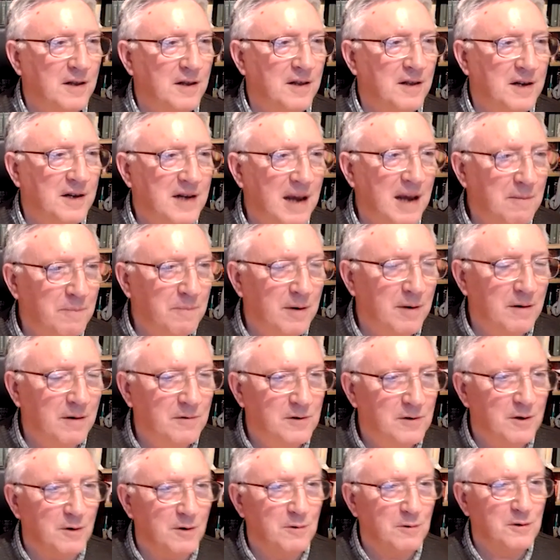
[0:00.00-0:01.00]
the Temple of
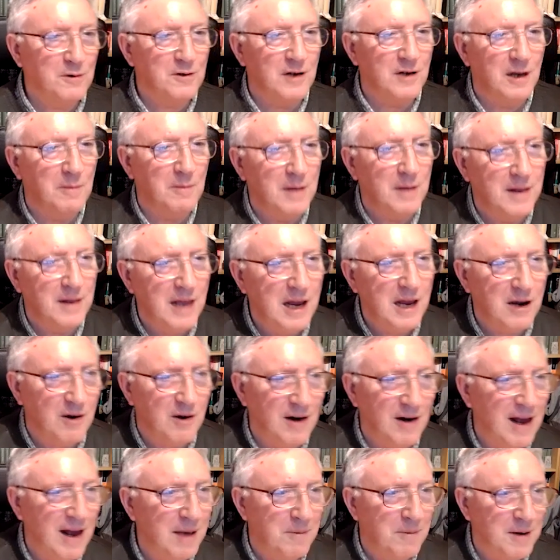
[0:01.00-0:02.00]
Jerusalem, and they
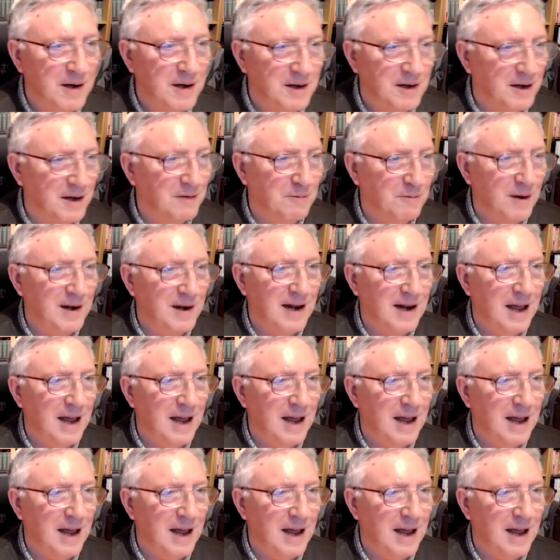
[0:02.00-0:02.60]
collaborated quite